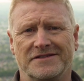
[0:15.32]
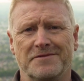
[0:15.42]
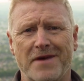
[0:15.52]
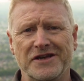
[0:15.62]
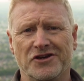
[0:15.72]
is a
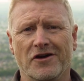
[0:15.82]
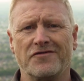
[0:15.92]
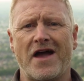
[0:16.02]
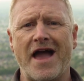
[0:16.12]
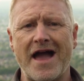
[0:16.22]
measure
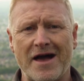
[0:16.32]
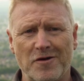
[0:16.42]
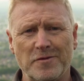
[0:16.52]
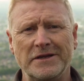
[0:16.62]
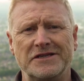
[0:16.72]
of
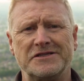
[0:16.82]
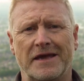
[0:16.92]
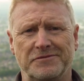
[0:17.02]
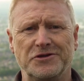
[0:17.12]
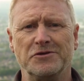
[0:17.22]
how many
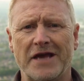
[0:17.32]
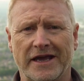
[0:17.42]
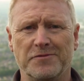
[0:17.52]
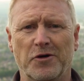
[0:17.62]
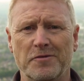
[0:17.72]
steps you
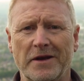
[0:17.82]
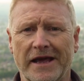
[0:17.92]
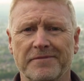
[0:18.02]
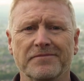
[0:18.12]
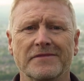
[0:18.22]
take per
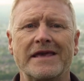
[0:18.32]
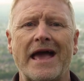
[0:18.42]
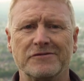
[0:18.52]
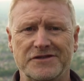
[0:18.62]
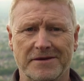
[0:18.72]
minute,
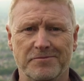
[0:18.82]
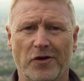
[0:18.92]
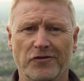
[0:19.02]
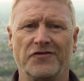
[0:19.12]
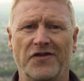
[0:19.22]
counting
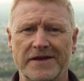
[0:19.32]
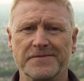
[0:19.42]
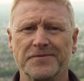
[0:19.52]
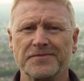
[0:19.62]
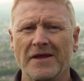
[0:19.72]
both feet.
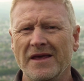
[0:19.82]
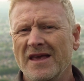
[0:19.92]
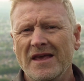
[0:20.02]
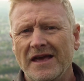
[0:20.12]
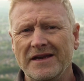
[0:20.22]

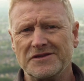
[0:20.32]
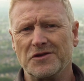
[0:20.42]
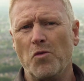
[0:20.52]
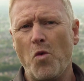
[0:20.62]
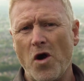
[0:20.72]
And it's
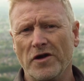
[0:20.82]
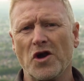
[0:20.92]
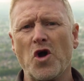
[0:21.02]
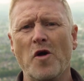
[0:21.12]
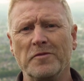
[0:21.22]
the
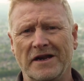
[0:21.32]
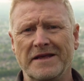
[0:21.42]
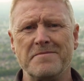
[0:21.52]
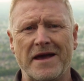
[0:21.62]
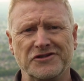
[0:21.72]
one
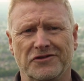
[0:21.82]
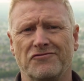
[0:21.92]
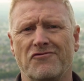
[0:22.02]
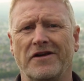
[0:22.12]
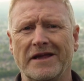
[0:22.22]
commonly
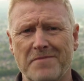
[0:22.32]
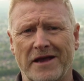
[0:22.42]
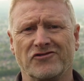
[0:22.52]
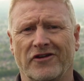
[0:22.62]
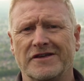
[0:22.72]
measured running
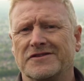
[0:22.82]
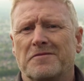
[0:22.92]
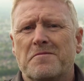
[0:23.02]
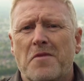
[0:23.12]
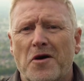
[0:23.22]
metrics
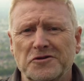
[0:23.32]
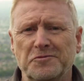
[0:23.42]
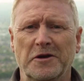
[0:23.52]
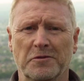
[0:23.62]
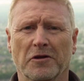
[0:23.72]
that most
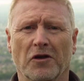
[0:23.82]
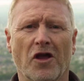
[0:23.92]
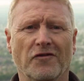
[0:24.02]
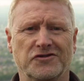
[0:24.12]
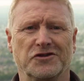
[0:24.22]
people
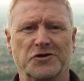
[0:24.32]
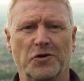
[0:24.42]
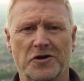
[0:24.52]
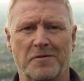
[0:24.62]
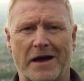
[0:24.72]
love to
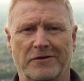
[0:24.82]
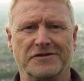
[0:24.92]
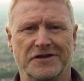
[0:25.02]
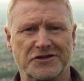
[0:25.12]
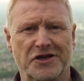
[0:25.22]
talk about
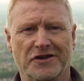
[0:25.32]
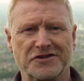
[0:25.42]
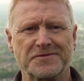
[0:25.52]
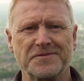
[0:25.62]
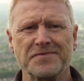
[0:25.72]
and
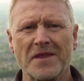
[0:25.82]
discuss.